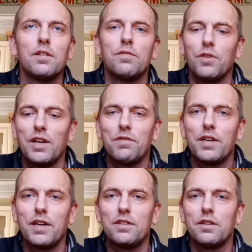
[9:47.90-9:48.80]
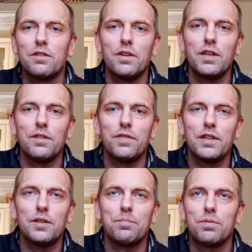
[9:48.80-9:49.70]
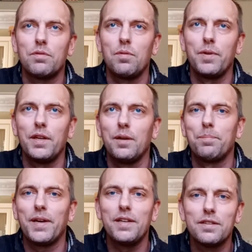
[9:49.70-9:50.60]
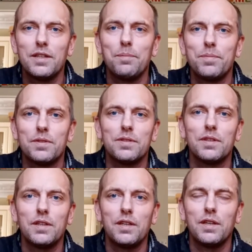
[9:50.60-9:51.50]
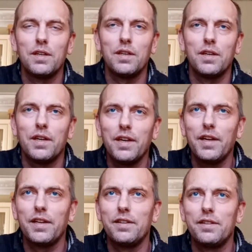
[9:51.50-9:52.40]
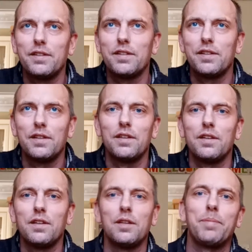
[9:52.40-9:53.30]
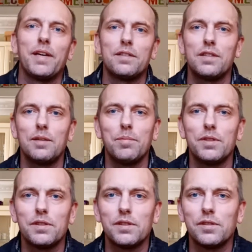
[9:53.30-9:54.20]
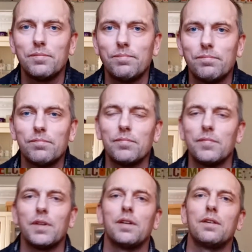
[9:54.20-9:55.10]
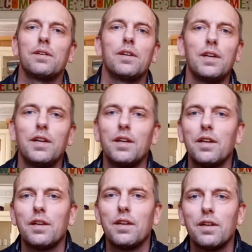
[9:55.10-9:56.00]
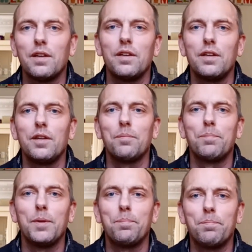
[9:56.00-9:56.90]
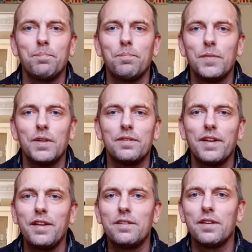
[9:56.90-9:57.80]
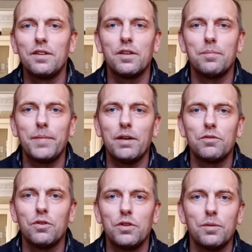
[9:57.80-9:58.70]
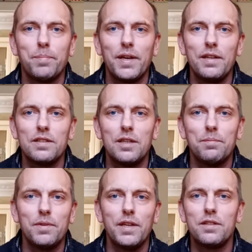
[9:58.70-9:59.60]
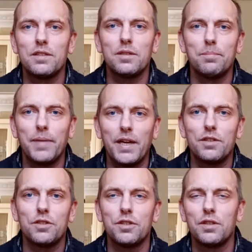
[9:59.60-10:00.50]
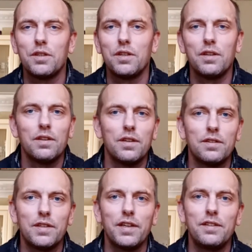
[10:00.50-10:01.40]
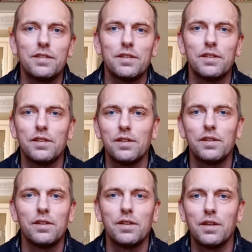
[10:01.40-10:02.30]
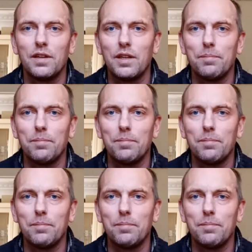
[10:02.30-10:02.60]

for every category, I think, is probably your pay slips and your bank statements. Now, your date and your amount on your pay slip needs to match the date and the